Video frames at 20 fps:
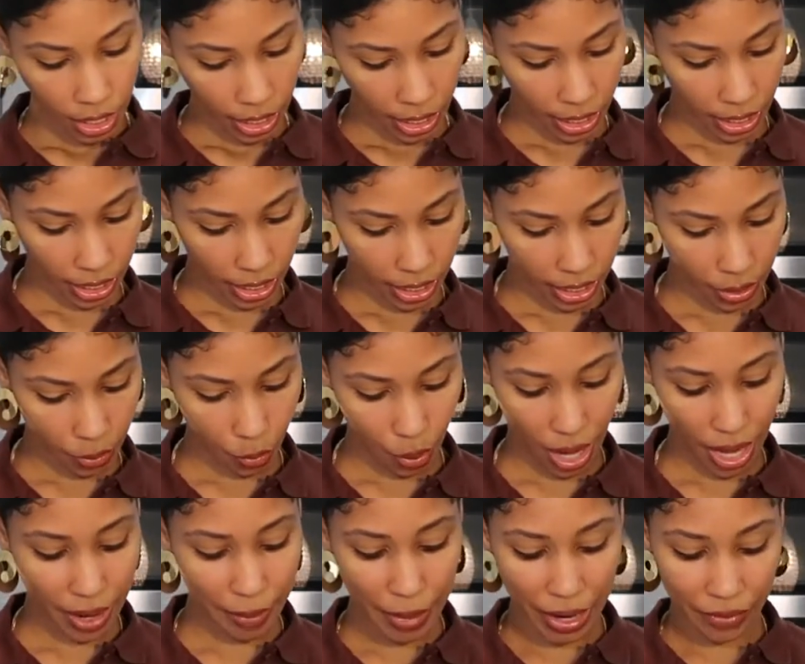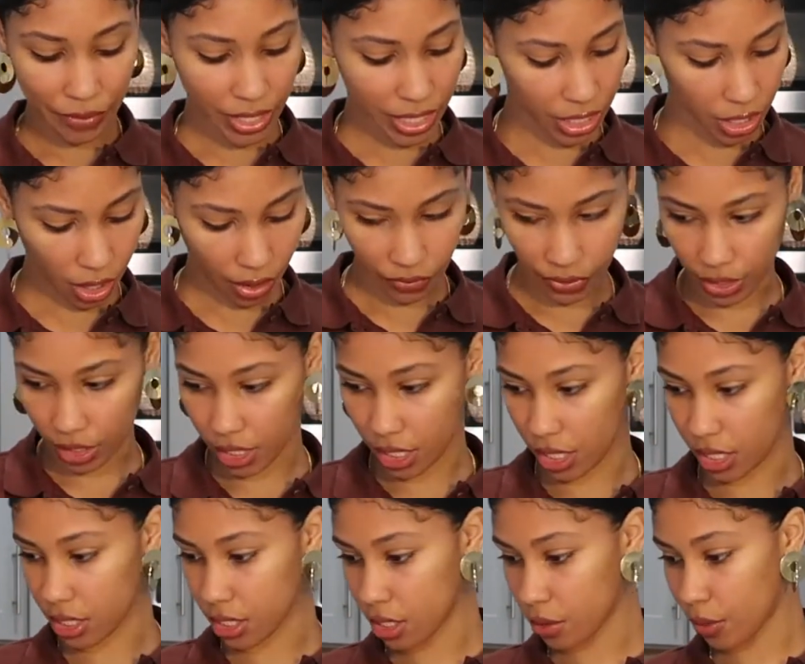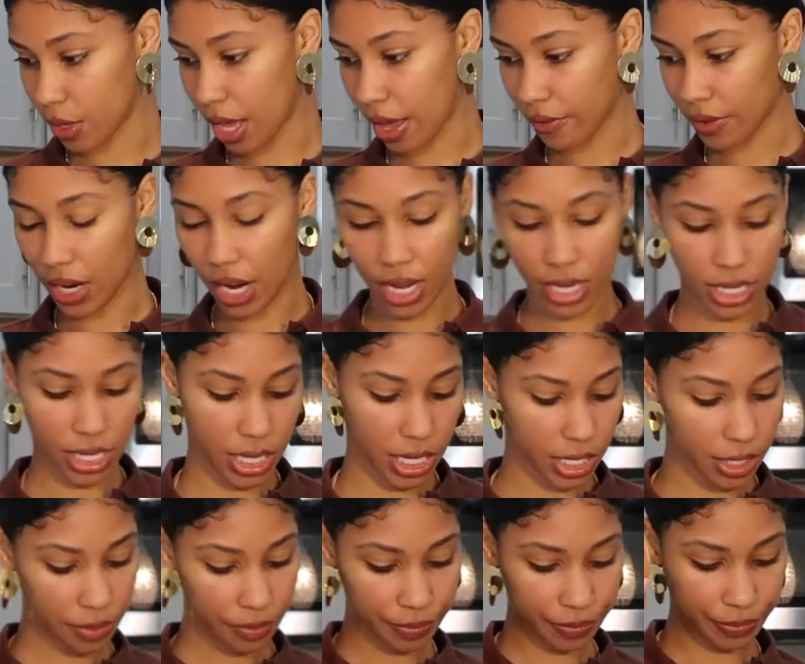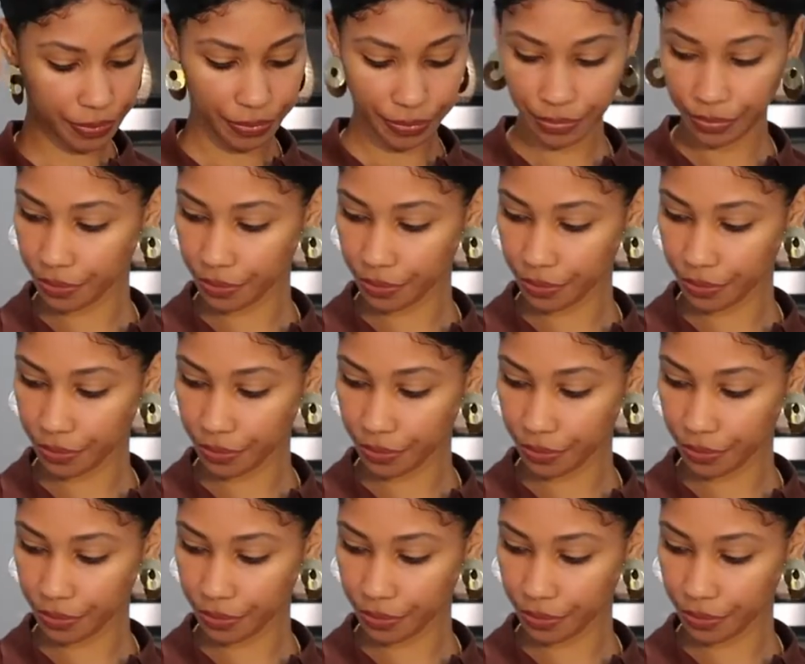and why am I reading off the list? We have an onion.